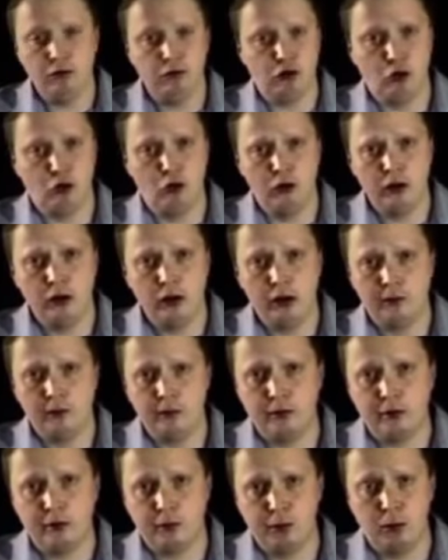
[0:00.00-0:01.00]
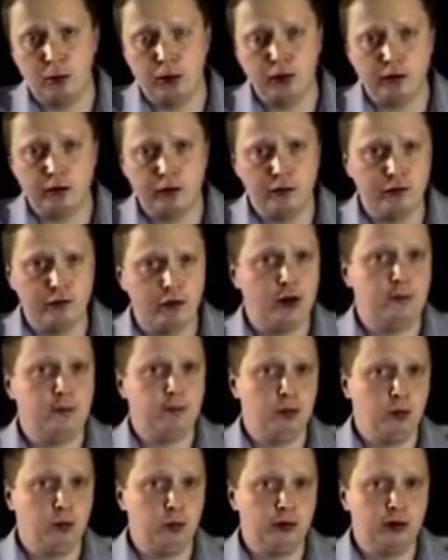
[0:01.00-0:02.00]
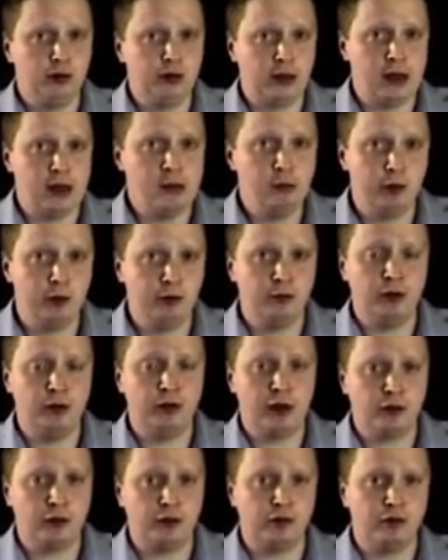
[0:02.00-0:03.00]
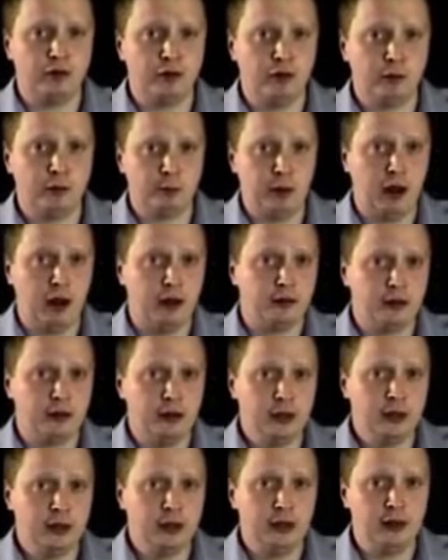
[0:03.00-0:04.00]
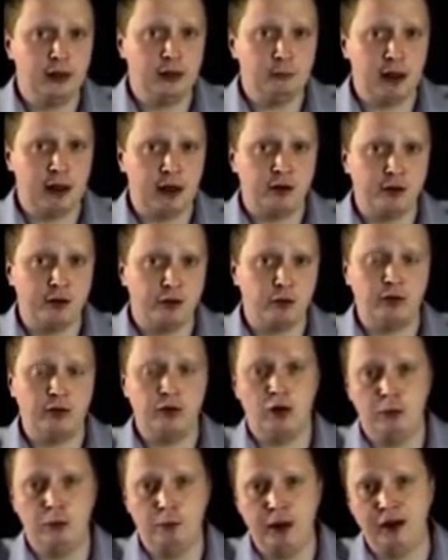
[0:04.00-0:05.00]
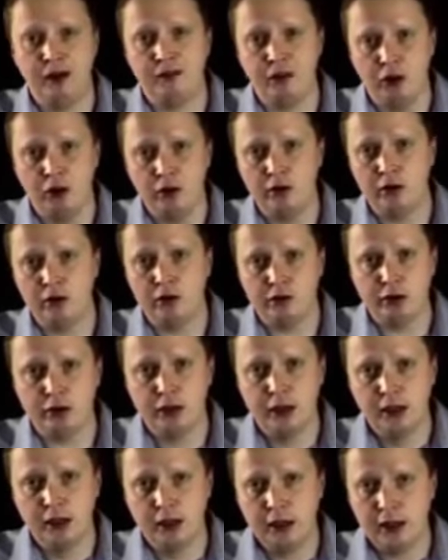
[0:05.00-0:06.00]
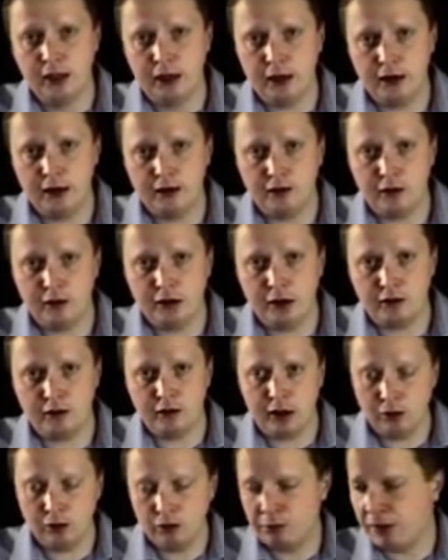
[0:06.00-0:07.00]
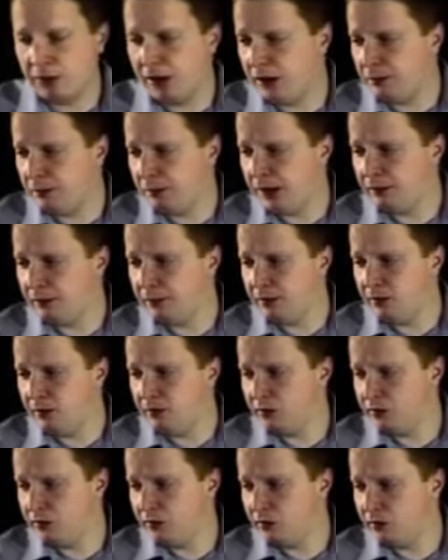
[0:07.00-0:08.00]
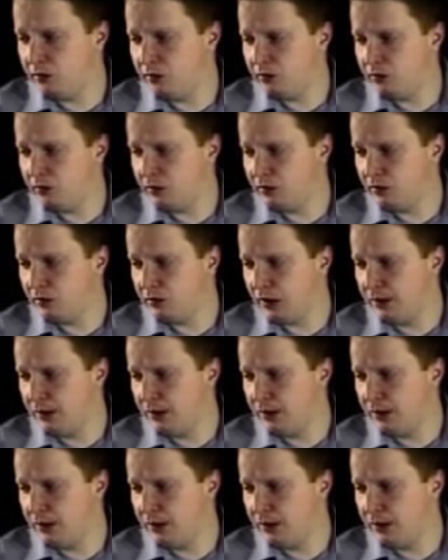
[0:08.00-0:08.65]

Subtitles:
drawn up to this point, so a very important game. Whoever gets the first blood in the match has obviously got a big advantage. And Tal was playing the black pieces, so it's a sixth